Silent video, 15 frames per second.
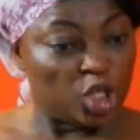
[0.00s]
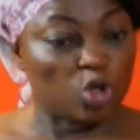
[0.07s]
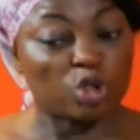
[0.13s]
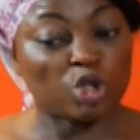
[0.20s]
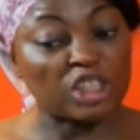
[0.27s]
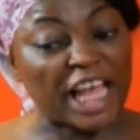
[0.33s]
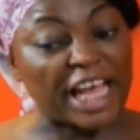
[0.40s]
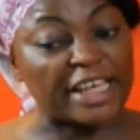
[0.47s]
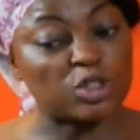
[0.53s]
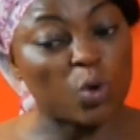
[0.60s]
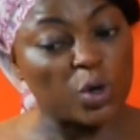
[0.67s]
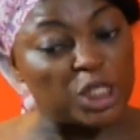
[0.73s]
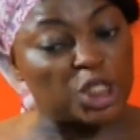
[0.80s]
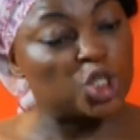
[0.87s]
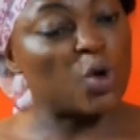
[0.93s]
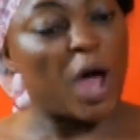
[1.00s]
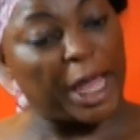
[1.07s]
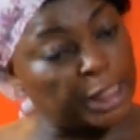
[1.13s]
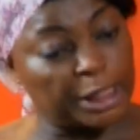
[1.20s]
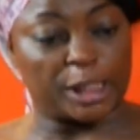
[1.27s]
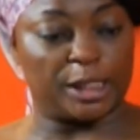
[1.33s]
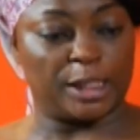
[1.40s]
Your daughter is not eating, you are
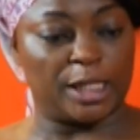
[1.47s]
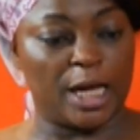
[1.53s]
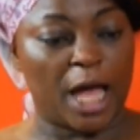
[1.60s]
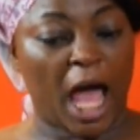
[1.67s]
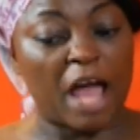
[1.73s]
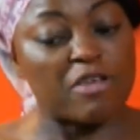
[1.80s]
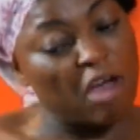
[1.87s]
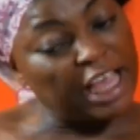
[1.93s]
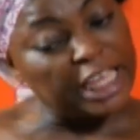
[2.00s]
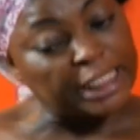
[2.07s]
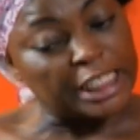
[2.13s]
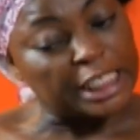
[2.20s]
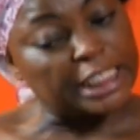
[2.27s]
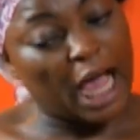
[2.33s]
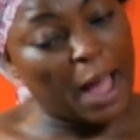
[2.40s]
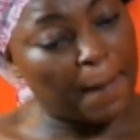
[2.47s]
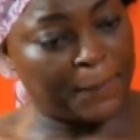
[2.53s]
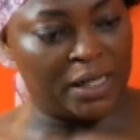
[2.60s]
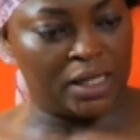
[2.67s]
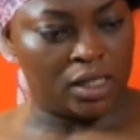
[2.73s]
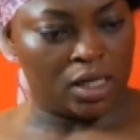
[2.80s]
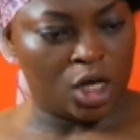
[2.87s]
eating. And you are eating it
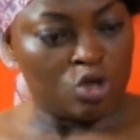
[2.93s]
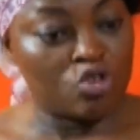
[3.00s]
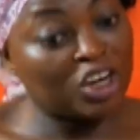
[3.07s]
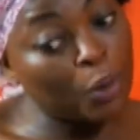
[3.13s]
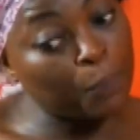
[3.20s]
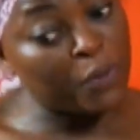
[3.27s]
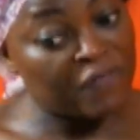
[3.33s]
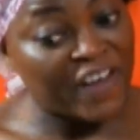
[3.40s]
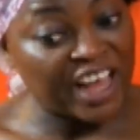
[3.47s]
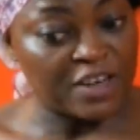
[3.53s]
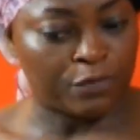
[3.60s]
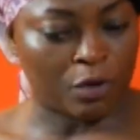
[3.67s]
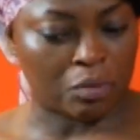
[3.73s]
happily. You are not providing